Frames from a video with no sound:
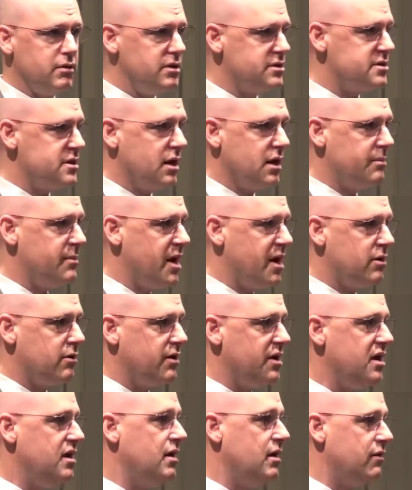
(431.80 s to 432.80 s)
It's not a
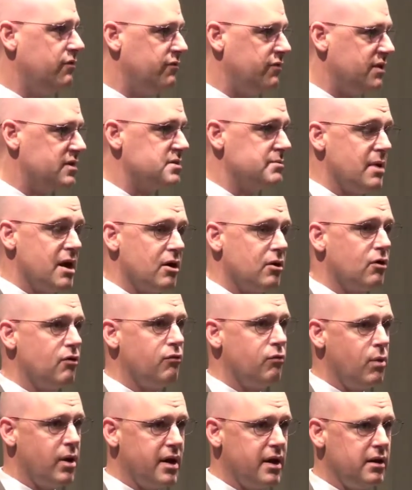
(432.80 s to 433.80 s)
matter of if, it's a matter
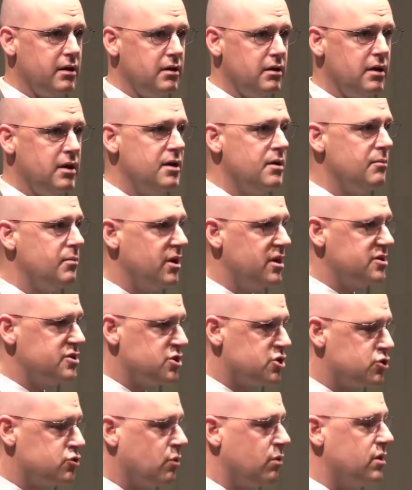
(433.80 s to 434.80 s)
of when. But it's
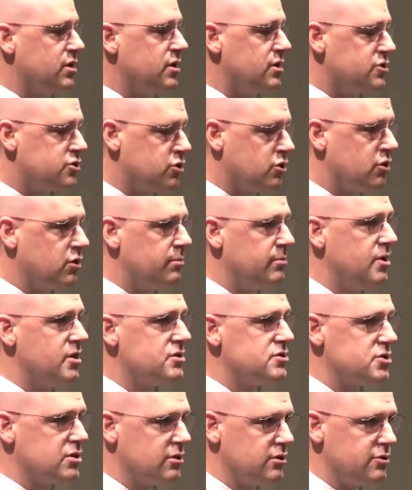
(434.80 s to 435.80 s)
a
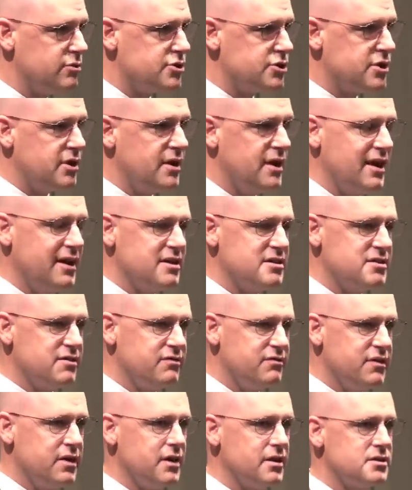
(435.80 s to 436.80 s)
short-term solution, and it's a
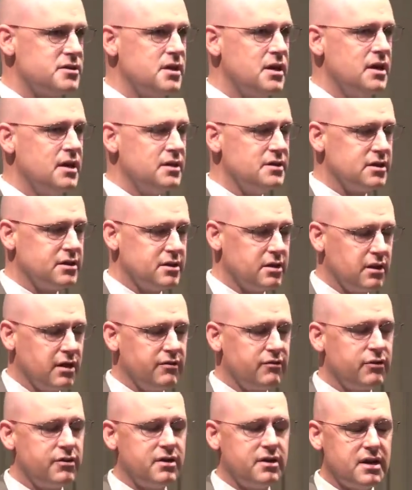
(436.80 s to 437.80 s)
fix to
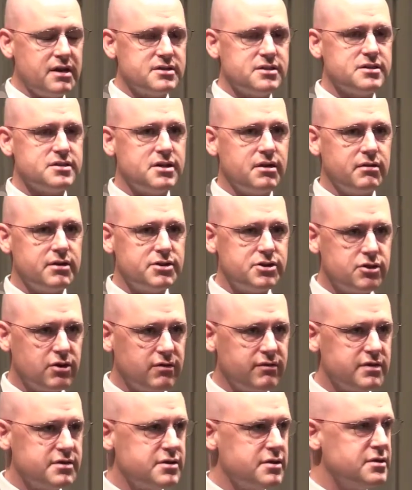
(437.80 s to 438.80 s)
deliver the necessary
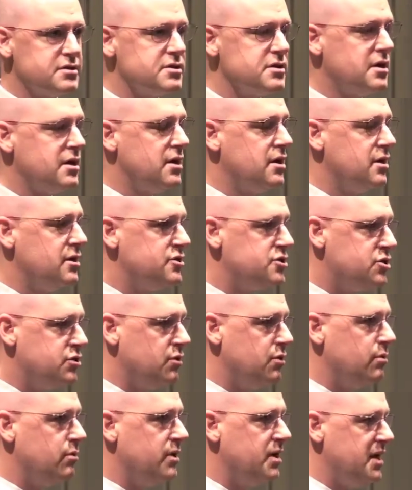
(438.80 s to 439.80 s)
services
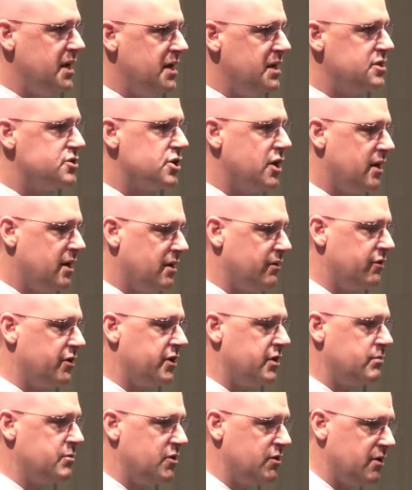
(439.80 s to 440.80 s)
to each and
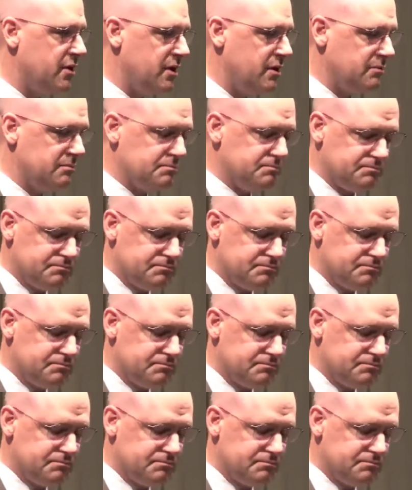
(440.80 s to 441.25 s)
every community.